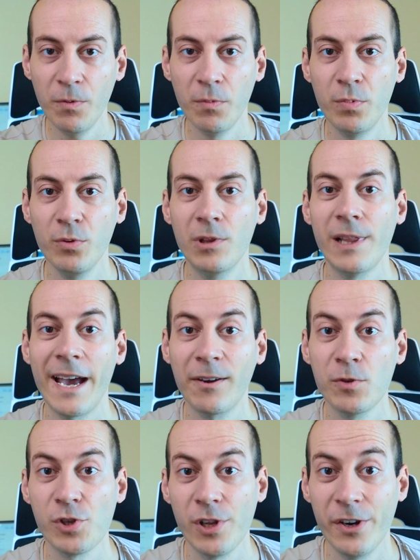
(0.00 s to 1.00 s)
we put
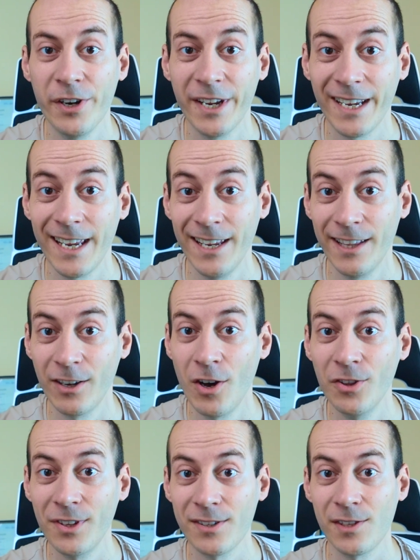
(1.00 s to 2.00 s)
language learning in the
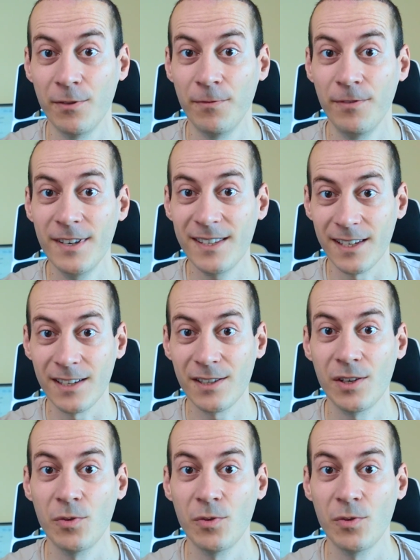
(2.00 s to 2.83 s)
context of physics,